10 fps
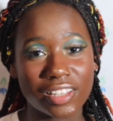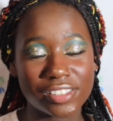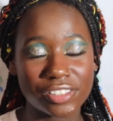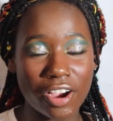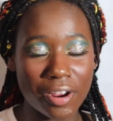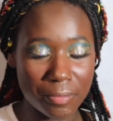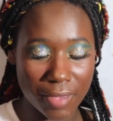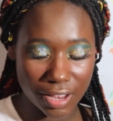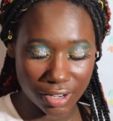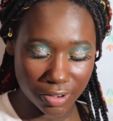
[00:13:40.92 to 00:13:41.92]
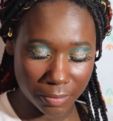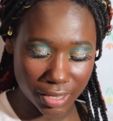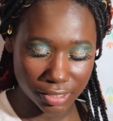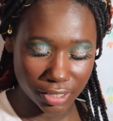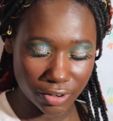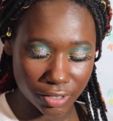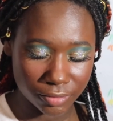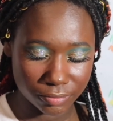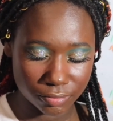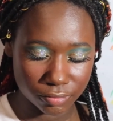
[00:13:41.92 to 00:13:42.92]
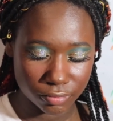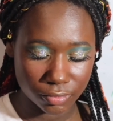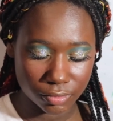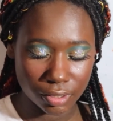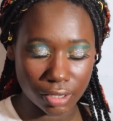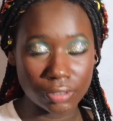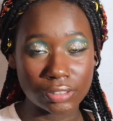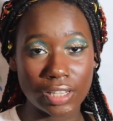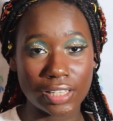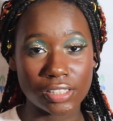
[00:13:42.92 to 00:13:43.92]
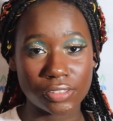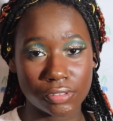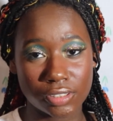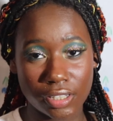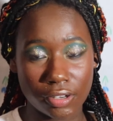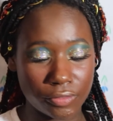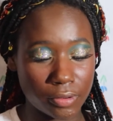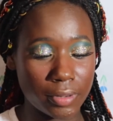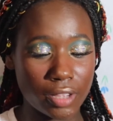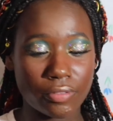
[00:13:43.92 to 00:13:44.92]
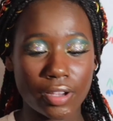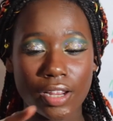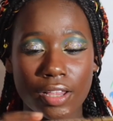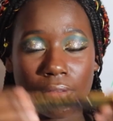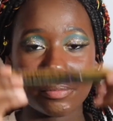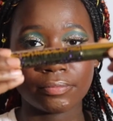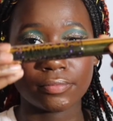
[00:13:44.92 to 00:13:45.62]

the Tarte Man Eater Mascara. I also got this on sale for Black Friday.